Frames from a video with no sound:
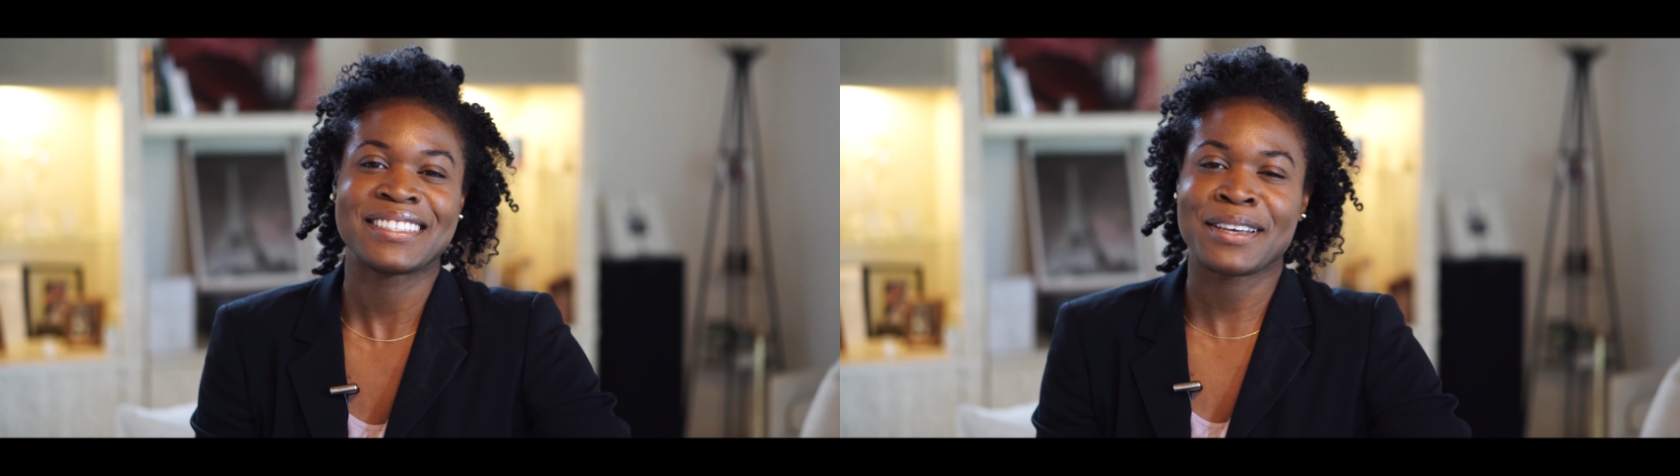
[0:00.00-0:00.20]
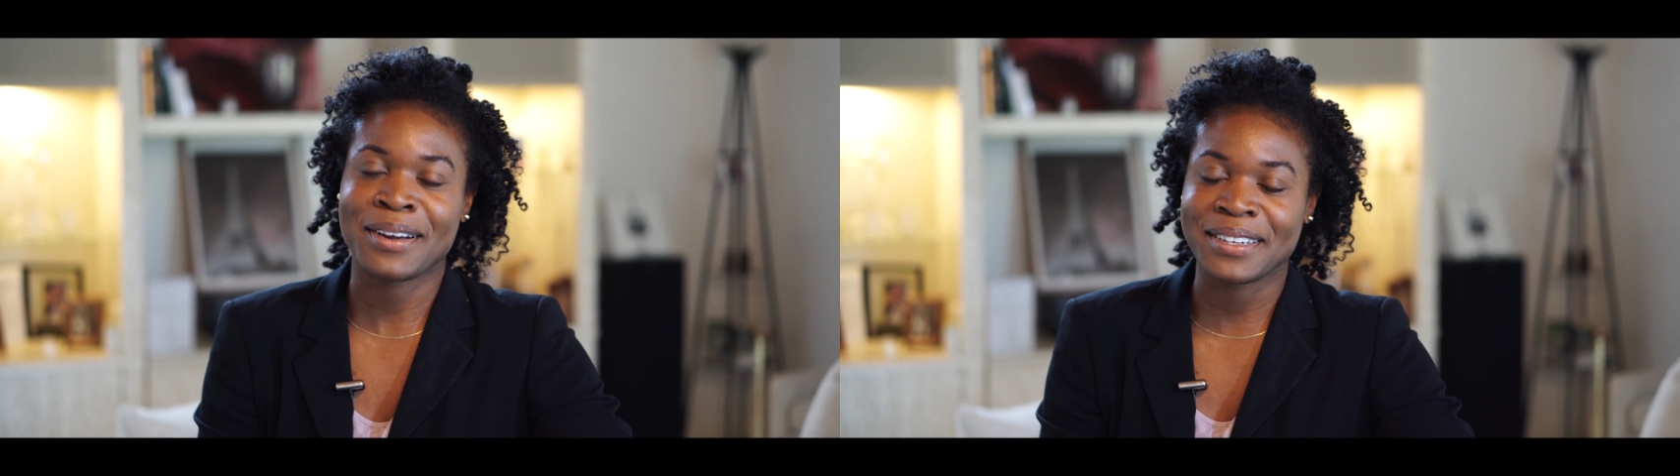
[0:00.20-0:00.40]

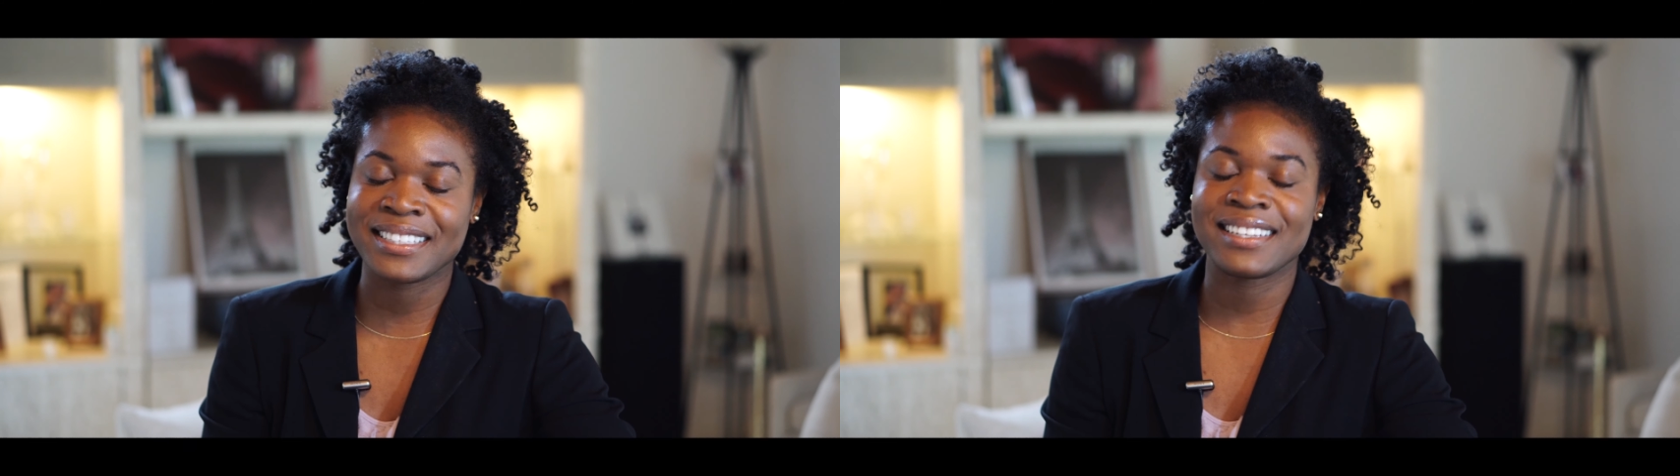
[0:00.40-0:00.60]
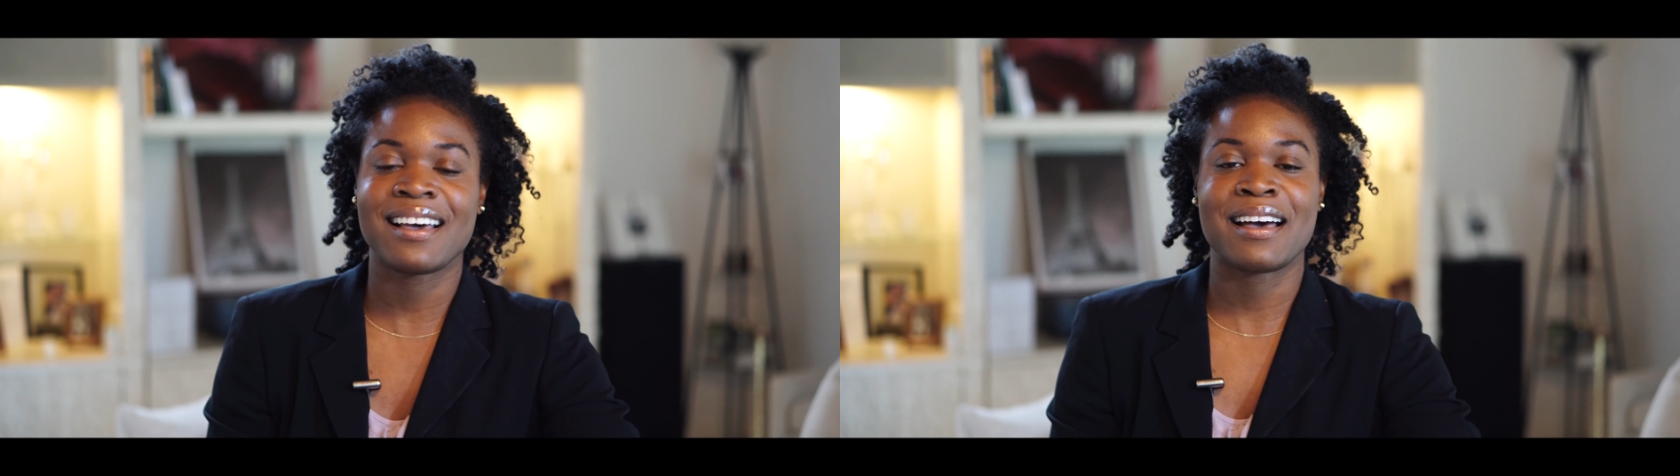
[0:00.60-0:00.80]

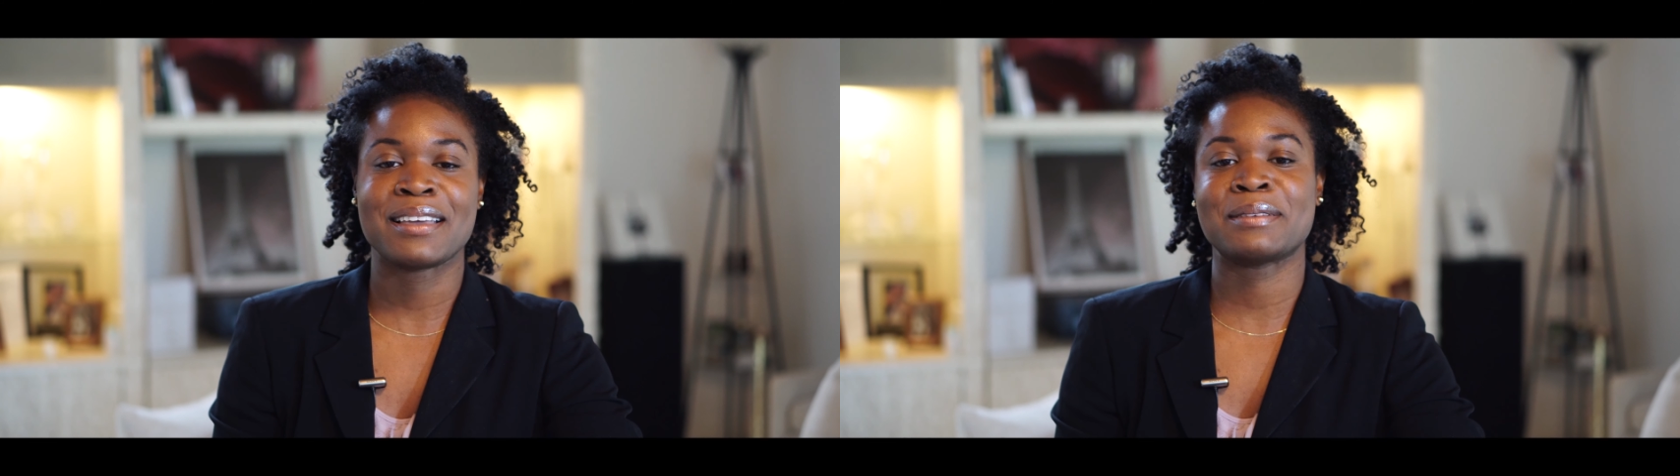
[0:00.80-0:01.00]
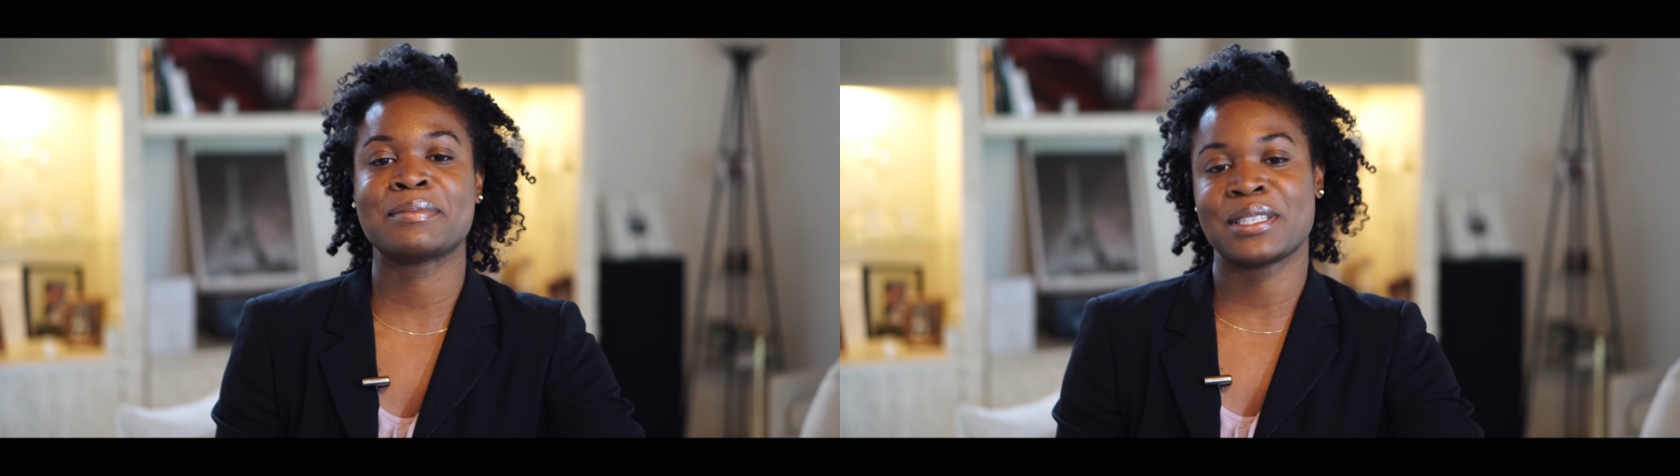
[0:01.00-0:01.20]
Targeted
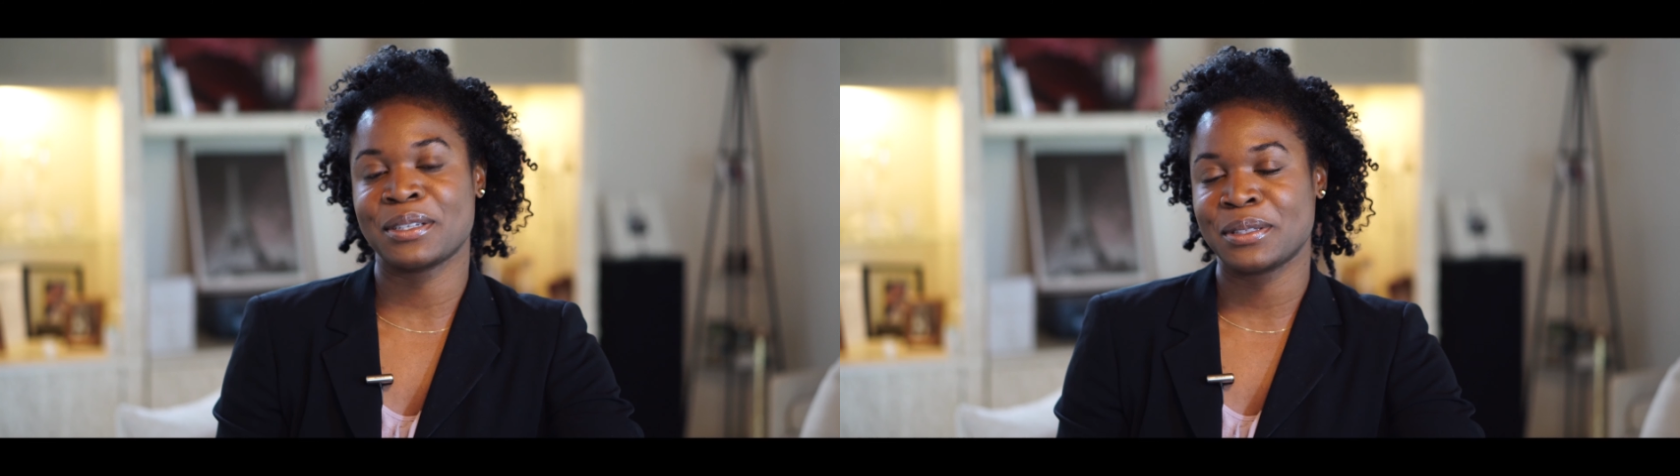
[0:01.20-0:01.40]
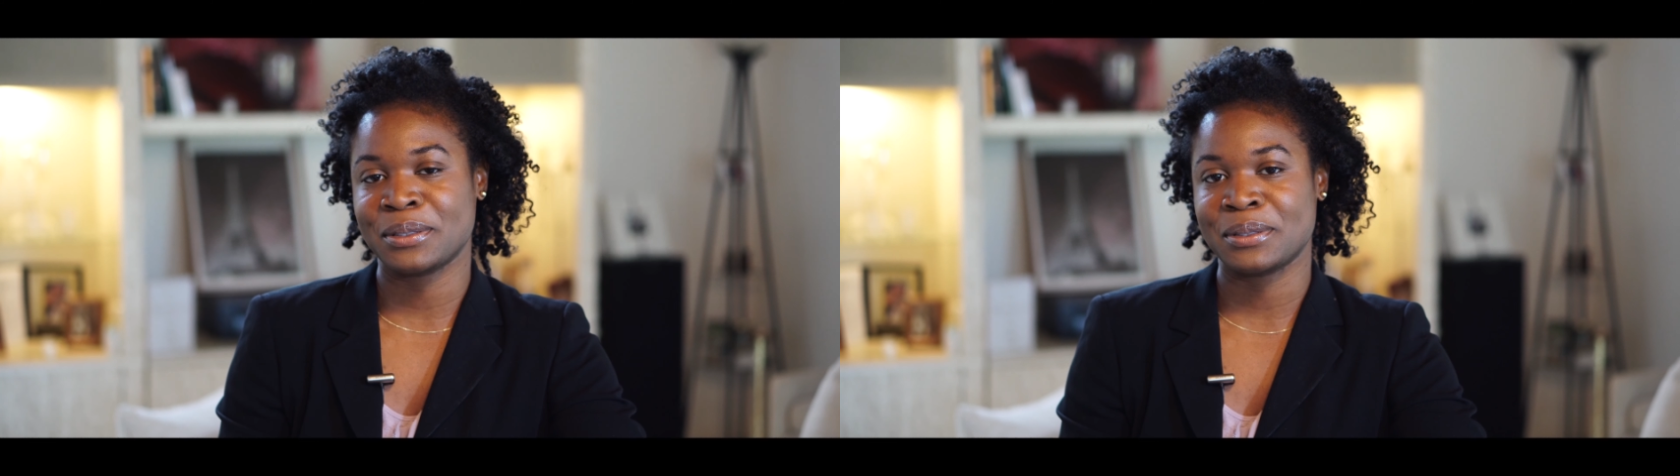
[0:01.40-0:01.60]
items
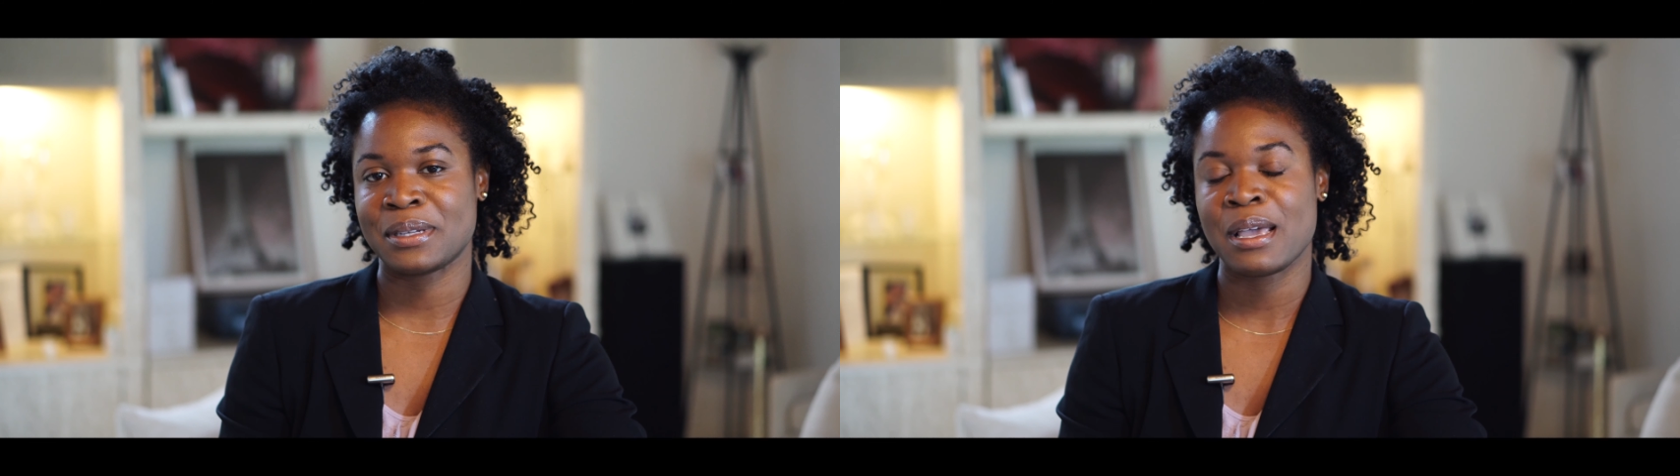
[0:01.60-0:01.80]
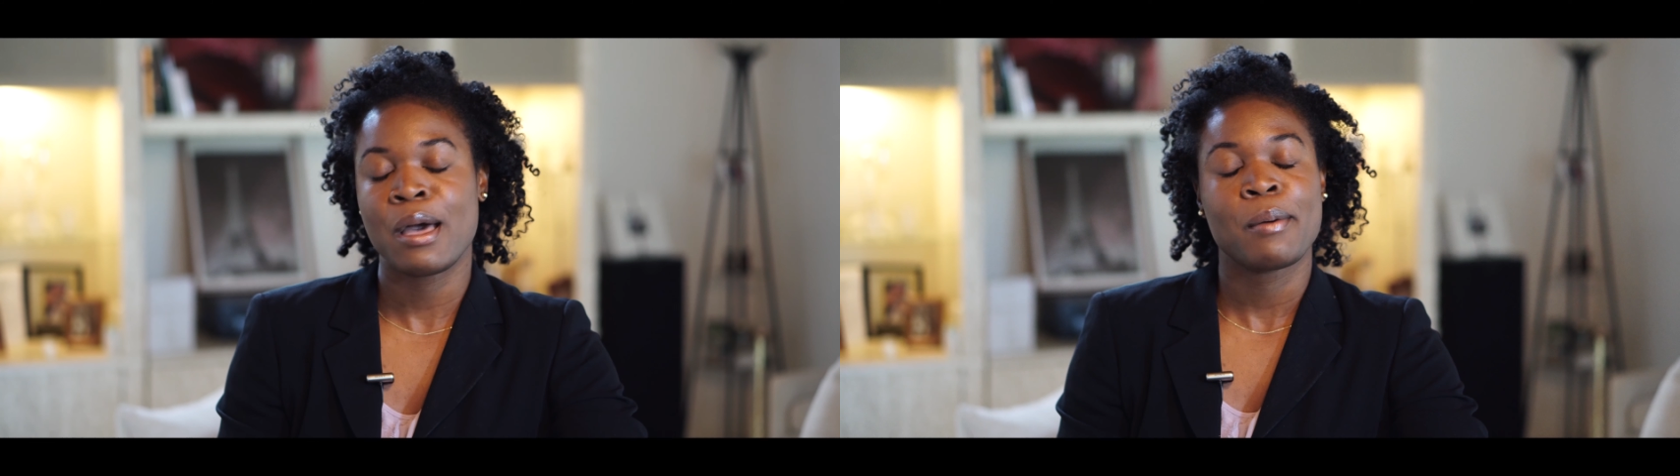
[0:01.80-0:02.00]

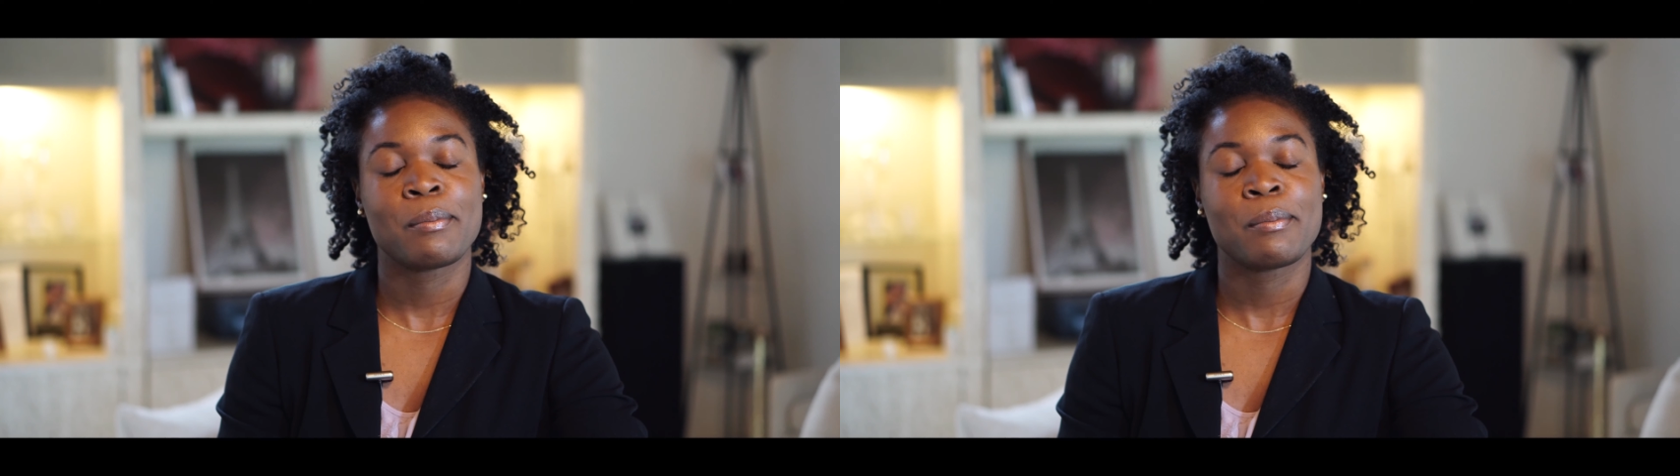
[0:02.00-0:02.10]
include